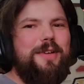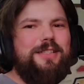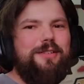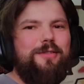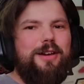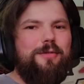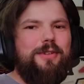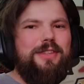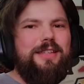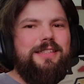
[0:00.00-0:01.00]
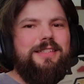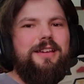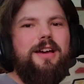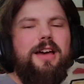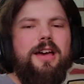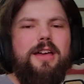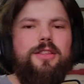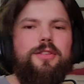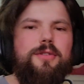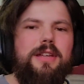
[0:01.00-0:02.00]
messing around with this,
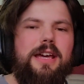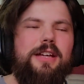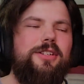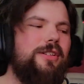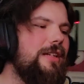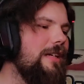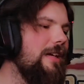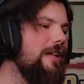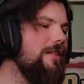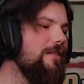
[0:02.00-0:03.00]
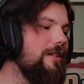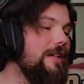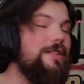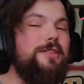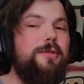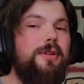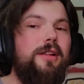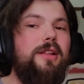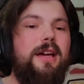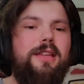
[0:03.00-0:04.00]
you can actually get into it
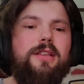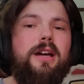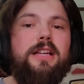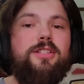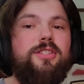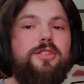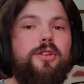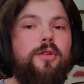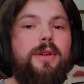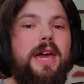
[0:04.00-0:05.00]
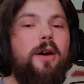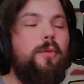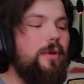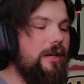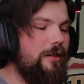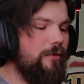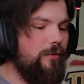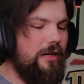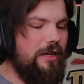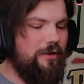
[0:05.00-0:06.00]
a lot. I just nerd out when
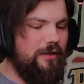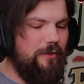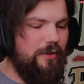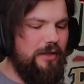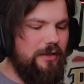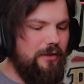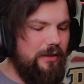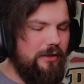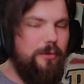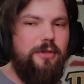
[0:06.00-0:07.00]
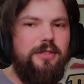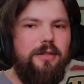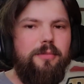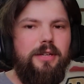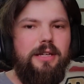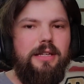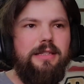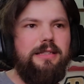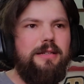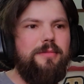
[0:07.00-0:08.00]
I hear some of this music playing at
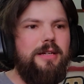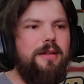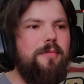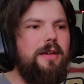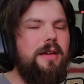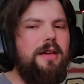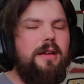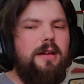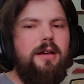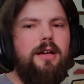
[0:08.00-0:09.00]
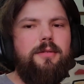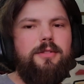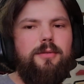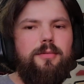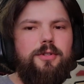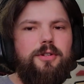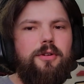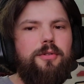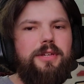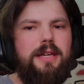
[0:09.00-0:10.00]
the same time. So we can push and
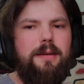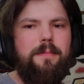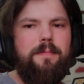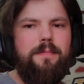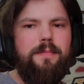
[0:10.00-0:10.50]
hold again.